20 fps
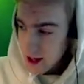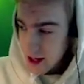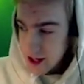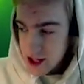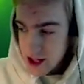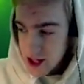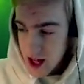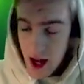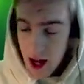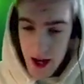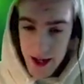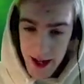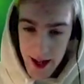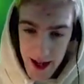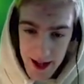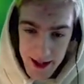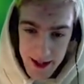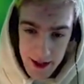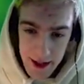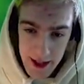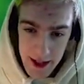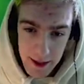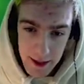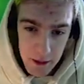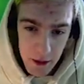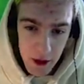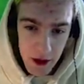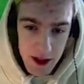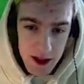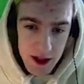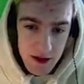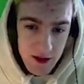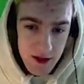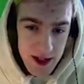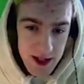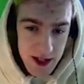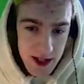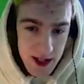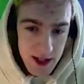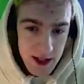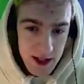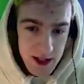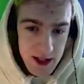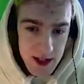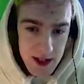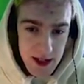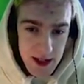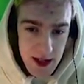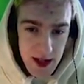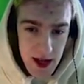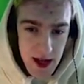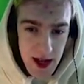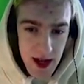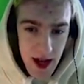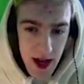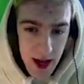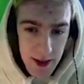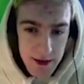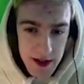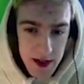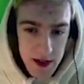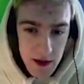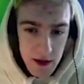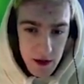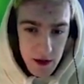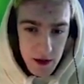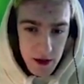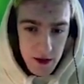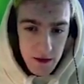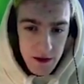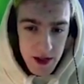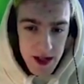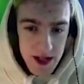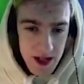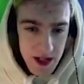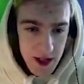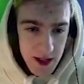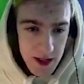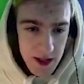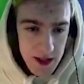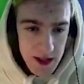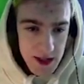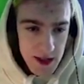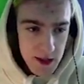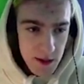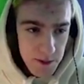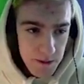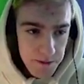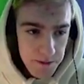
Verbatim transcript: I just can't handle anymore. It's ridiculous. Absolutely ridiculous.